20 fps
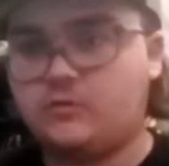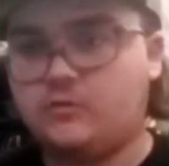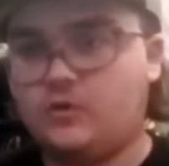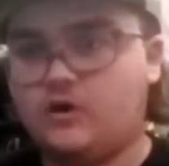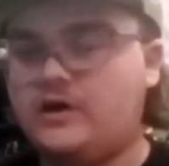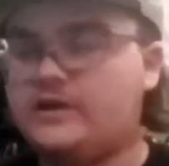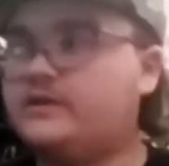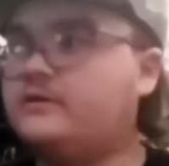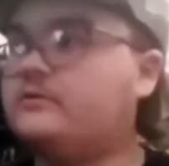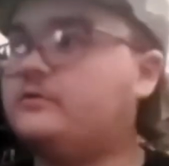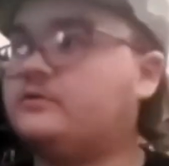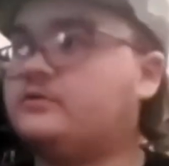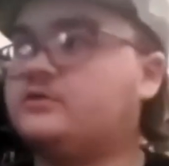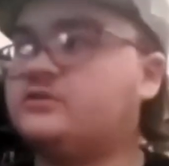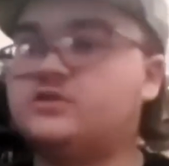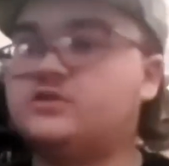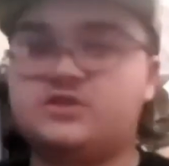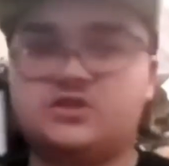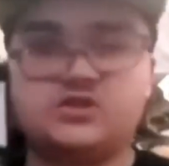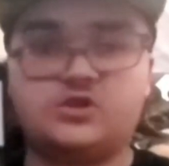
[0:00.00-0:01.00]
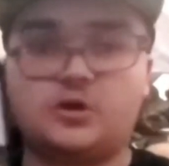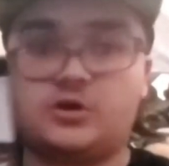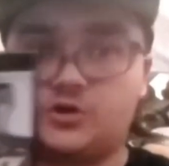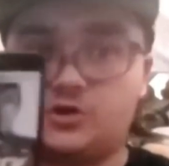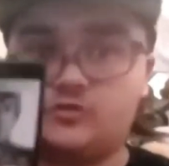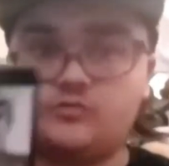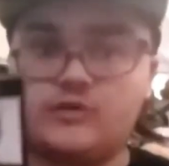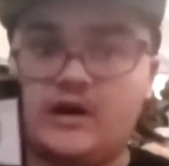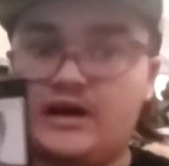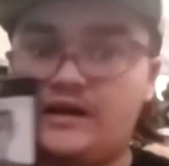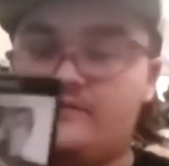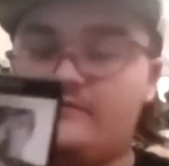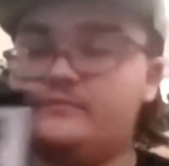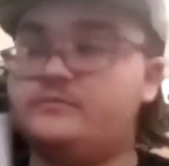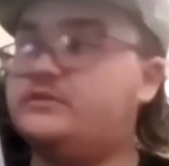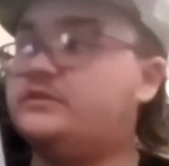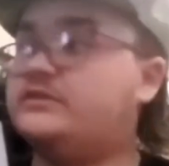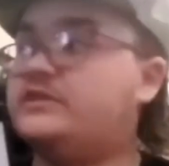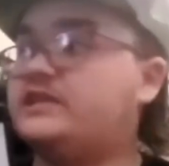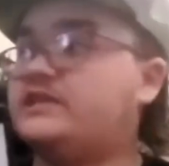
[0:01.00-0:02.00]
1 or Star Trek
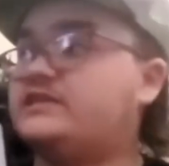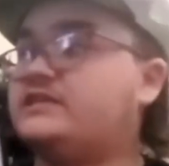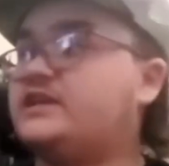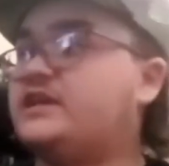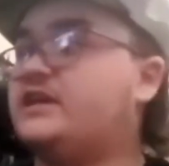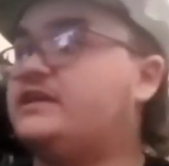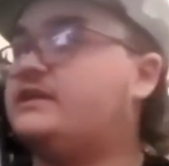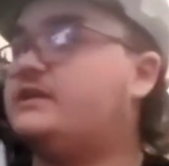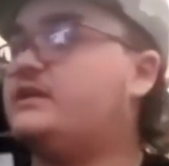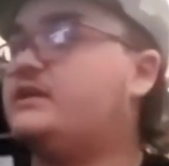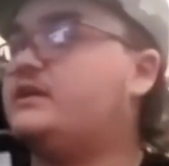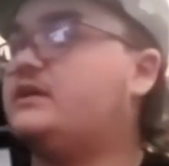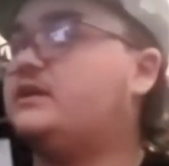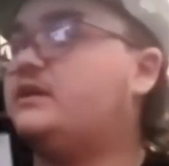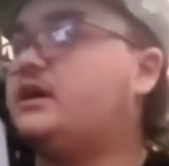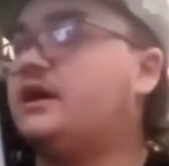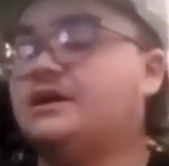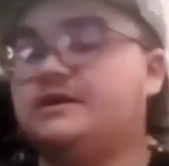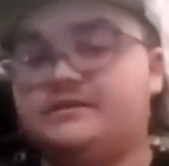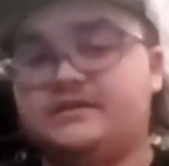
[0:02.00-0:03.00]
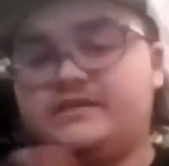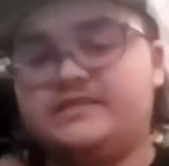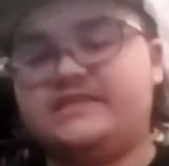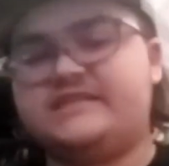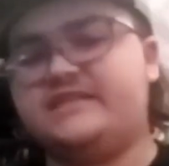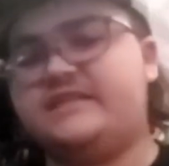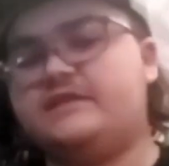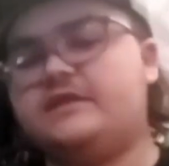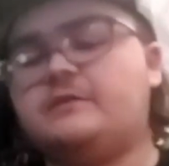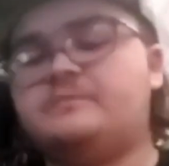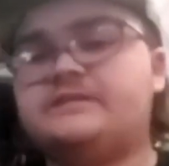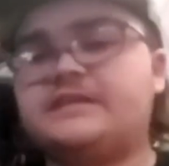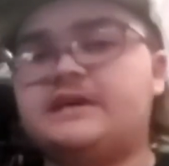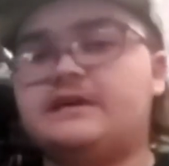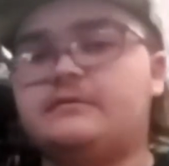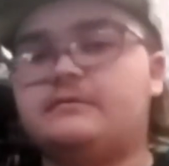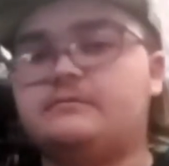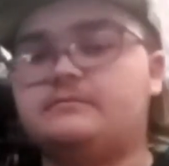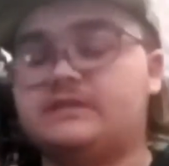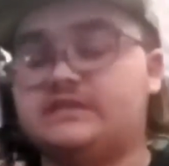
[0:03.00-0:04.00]
from 2009. This is an
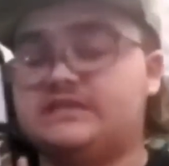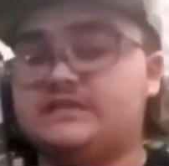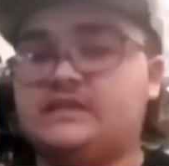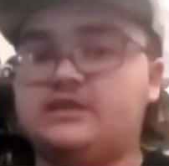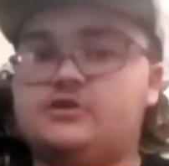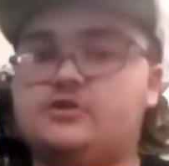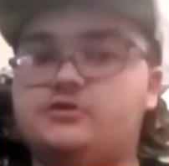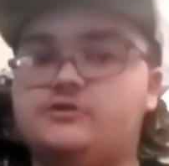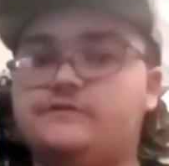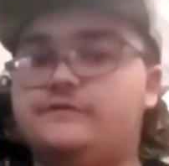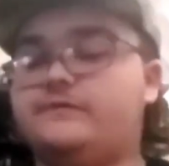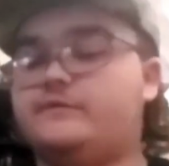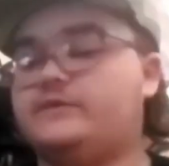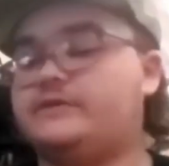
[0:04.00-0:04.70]
upscale. This is not true